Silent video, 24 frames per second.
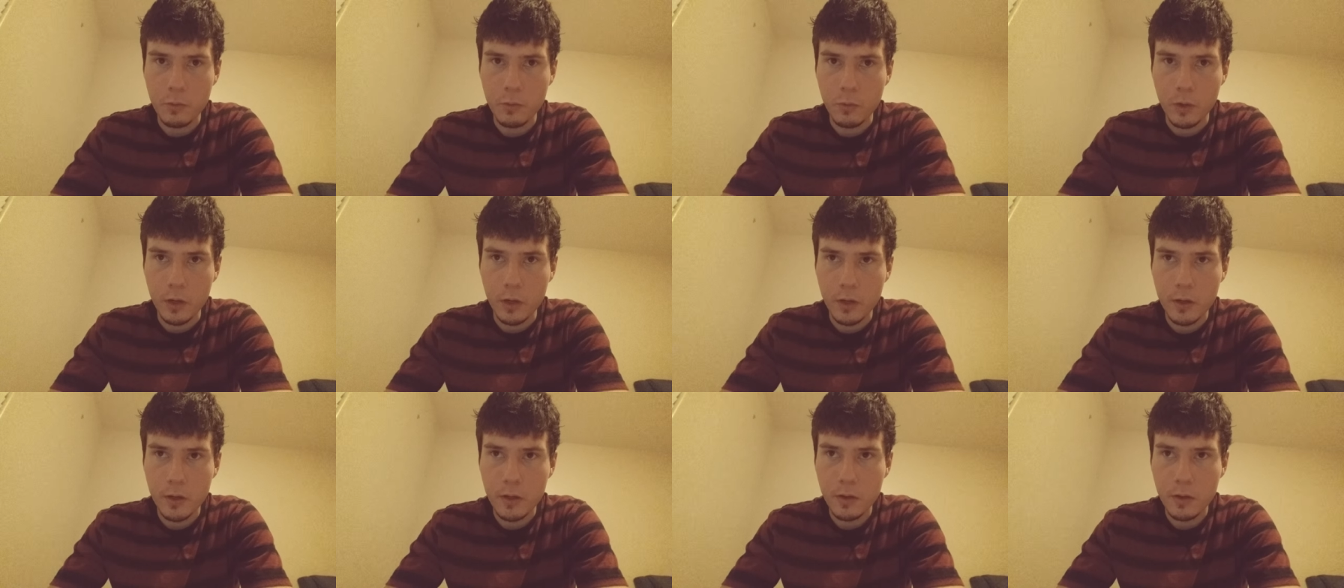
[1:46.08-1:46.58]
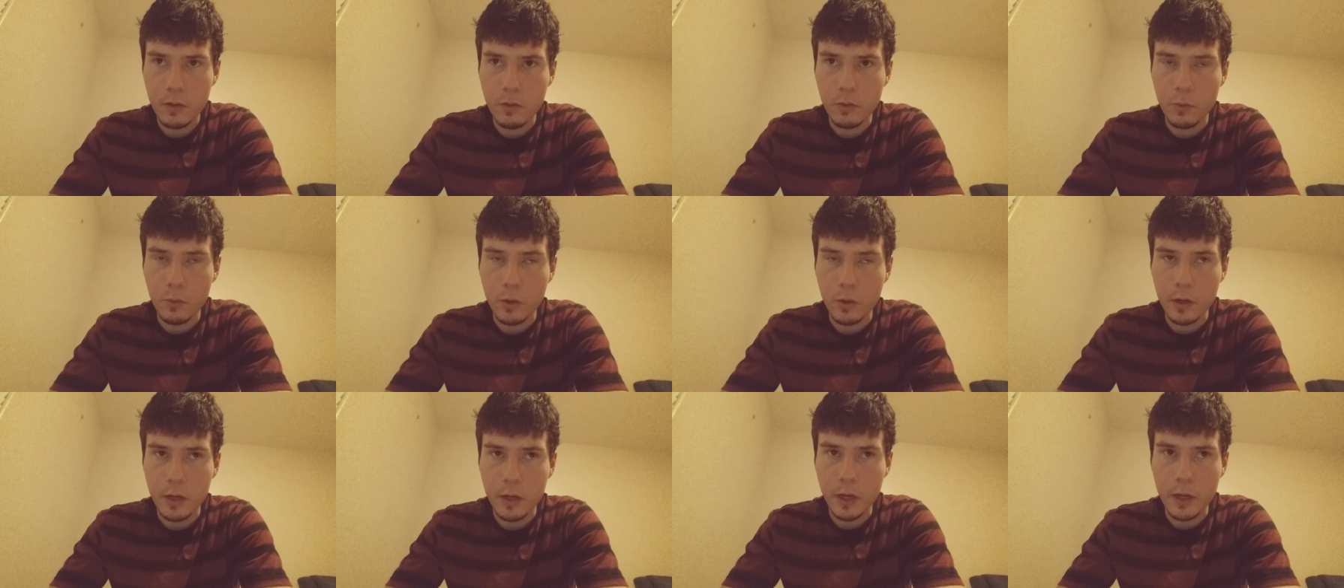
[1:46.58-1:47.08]
work
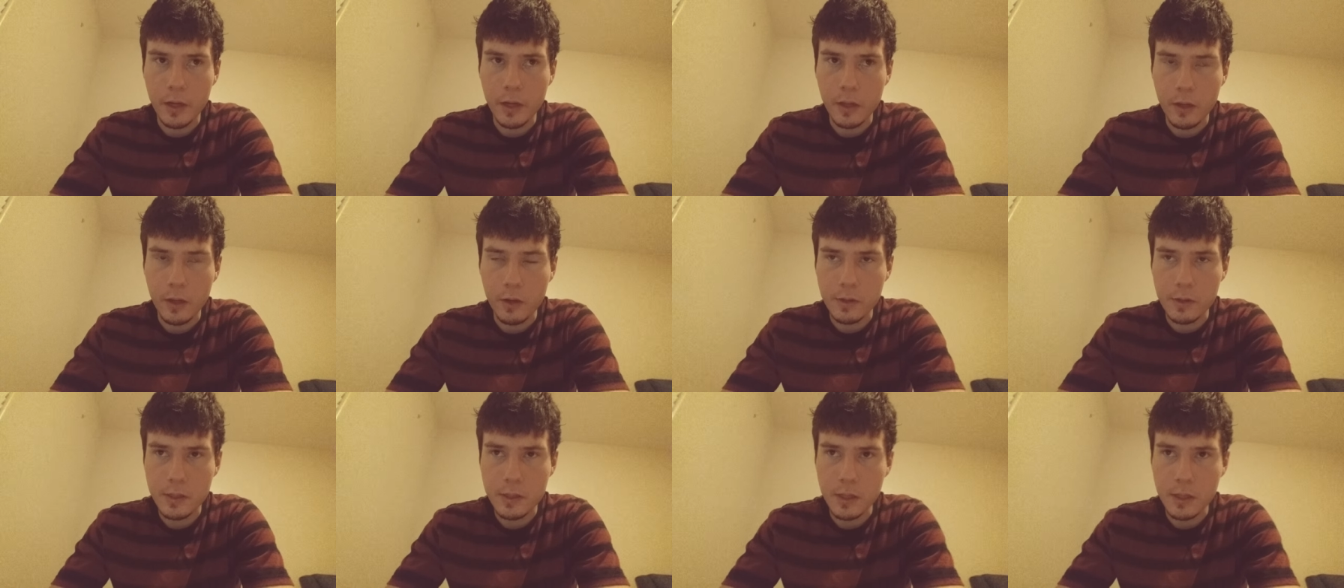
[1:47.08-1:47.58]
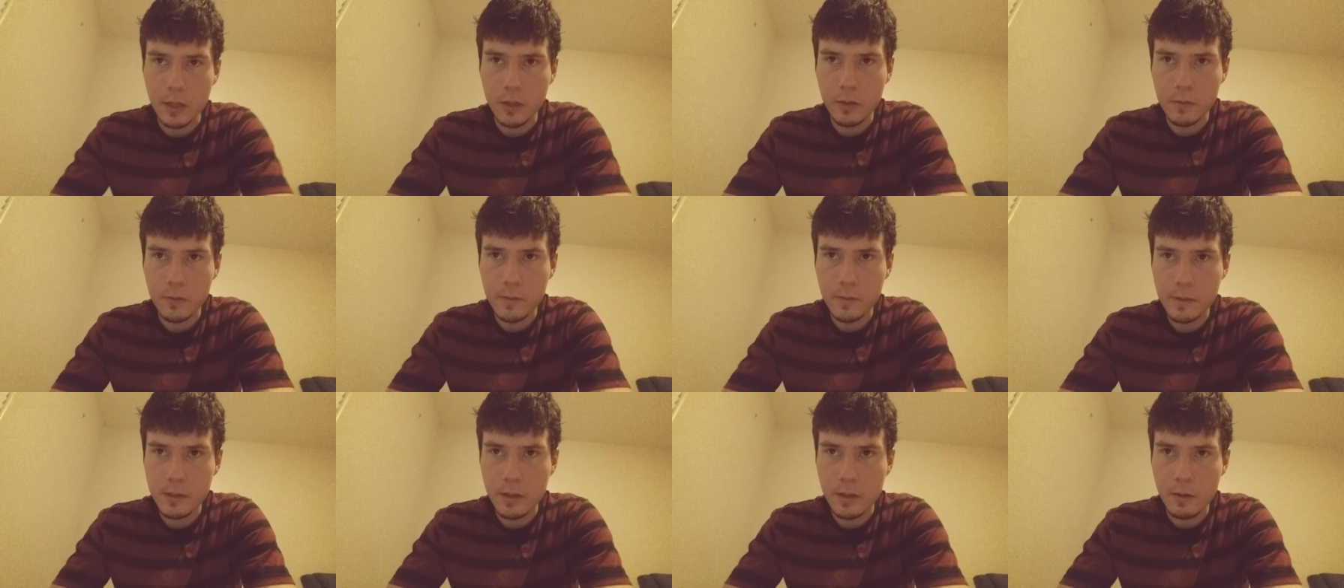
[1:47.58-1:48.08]
work on it
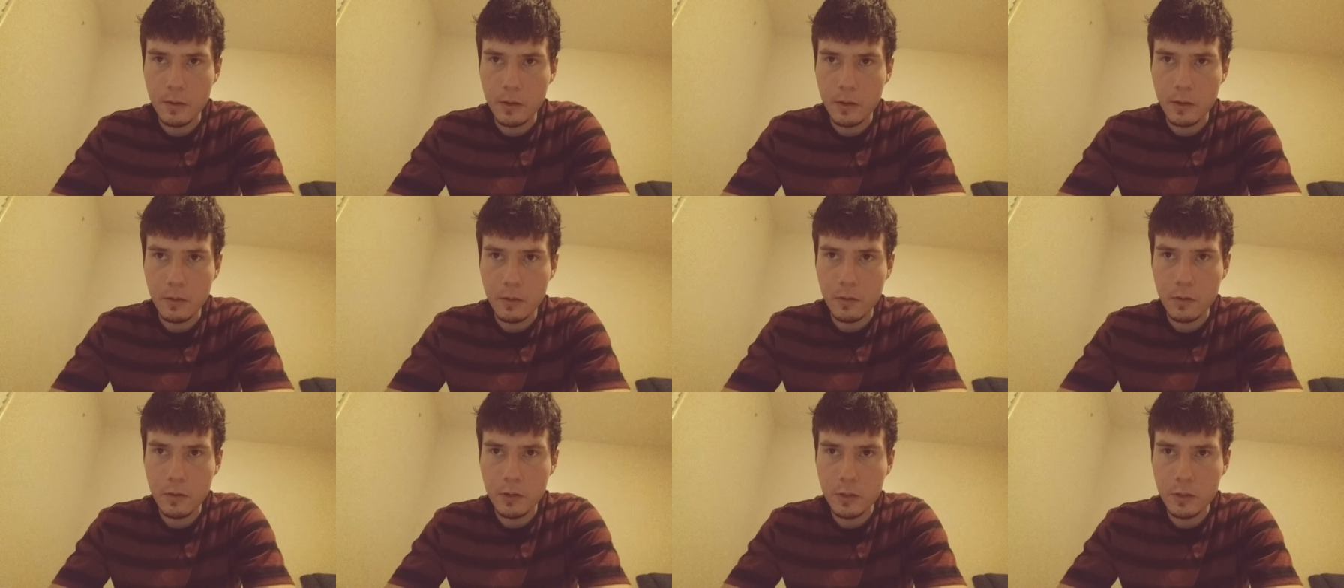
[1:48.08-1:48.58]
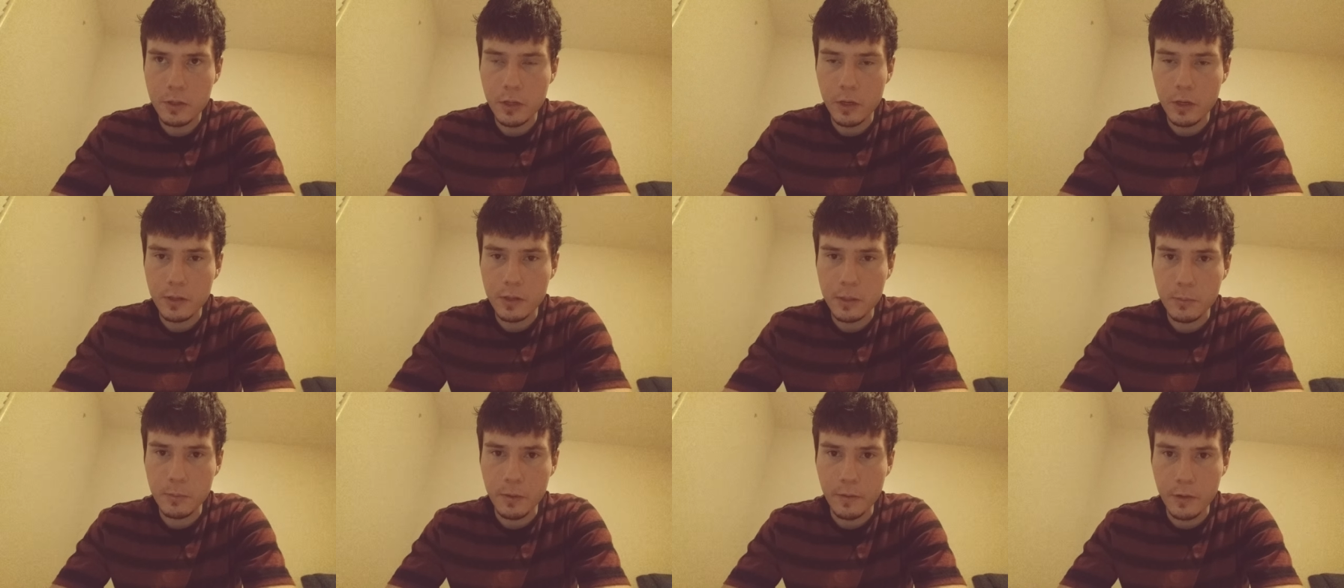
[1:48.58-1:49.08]
yourselves and uh,
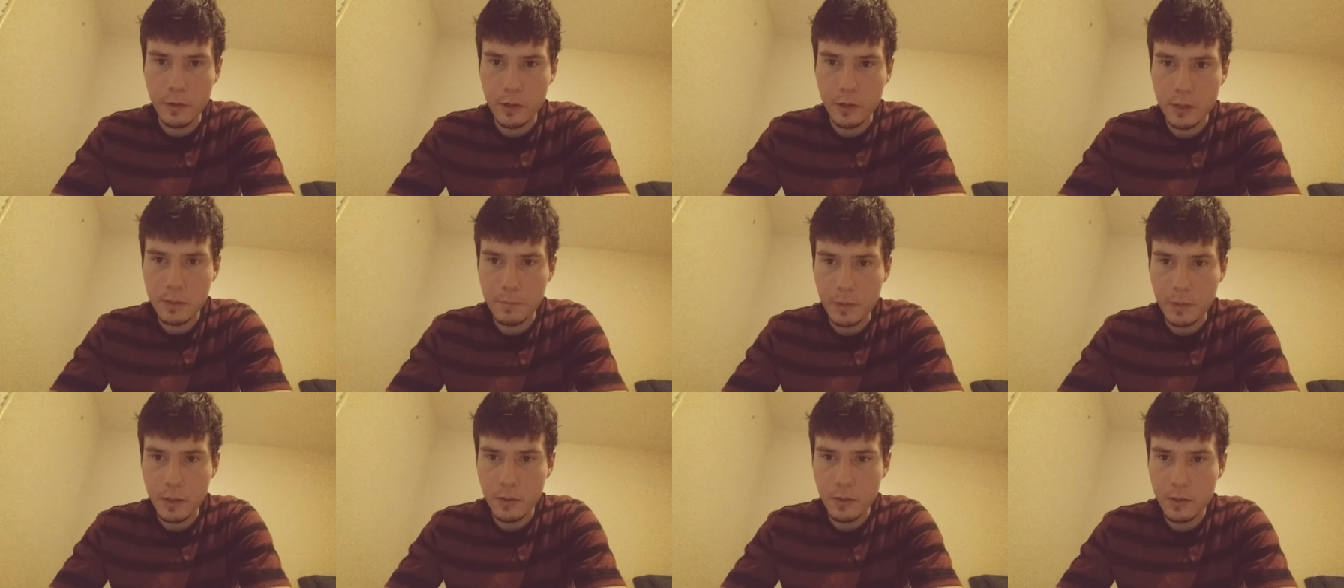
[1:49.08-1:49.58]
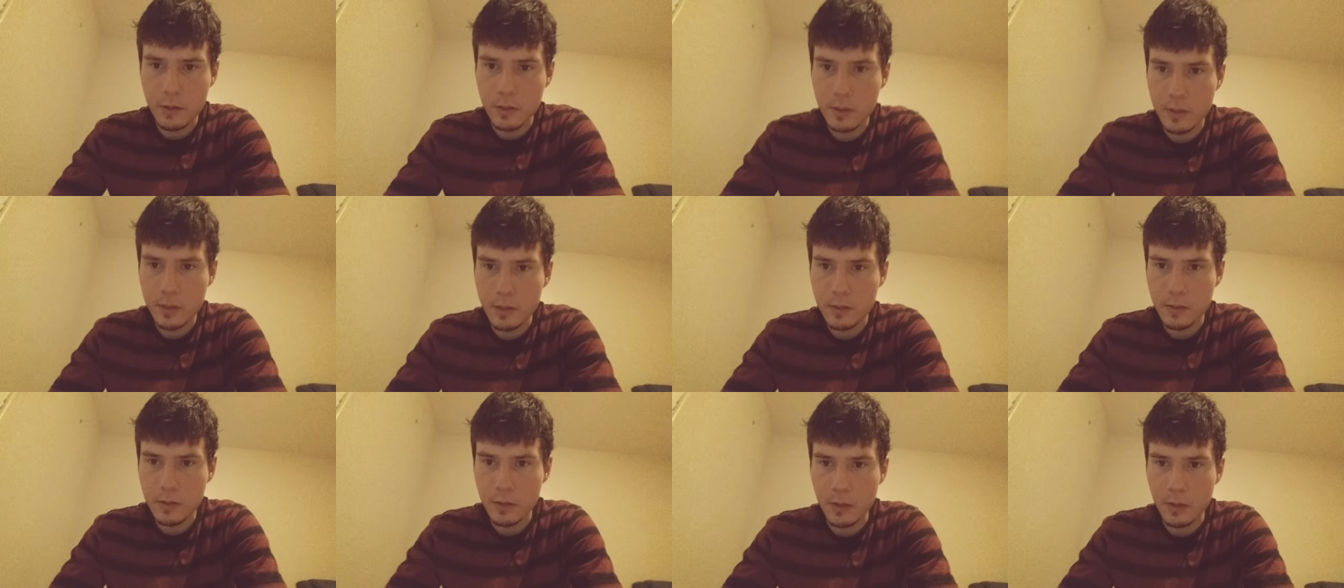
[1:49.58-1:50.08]
share some of your
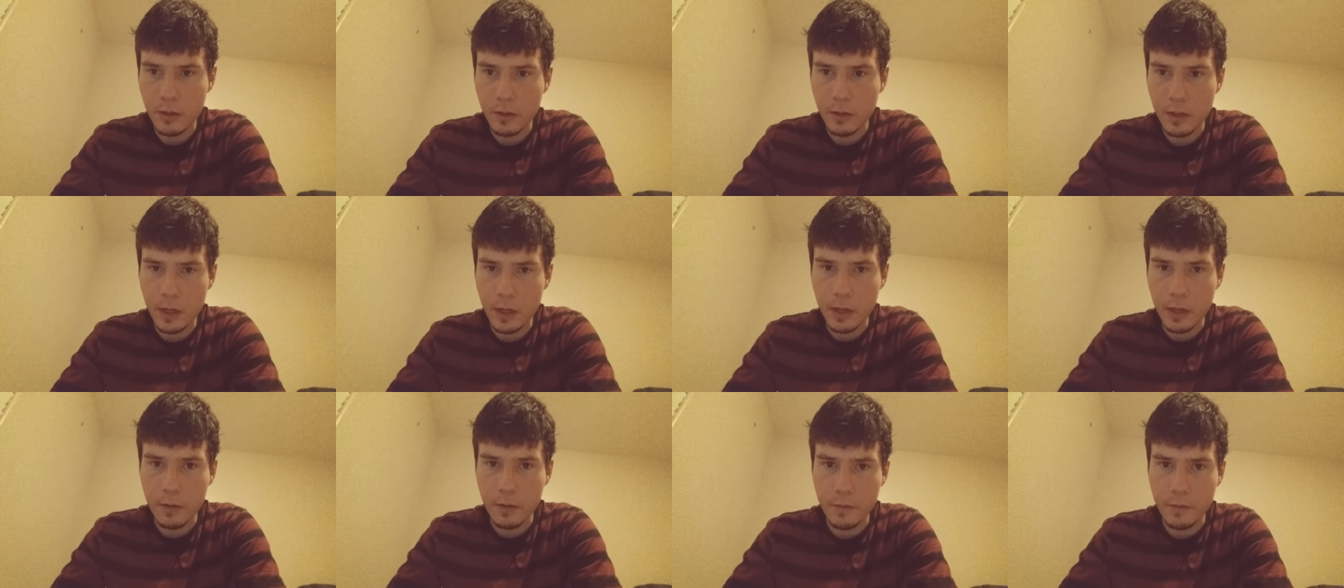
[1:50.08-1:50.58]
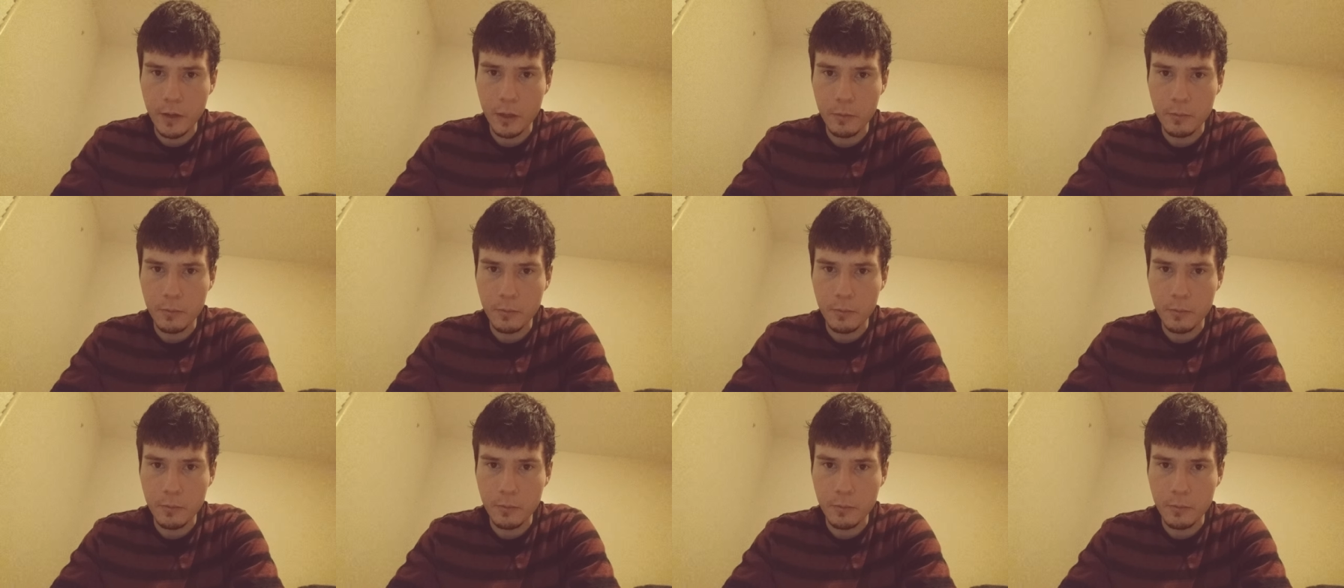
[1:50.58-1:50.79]
experiences and kind of help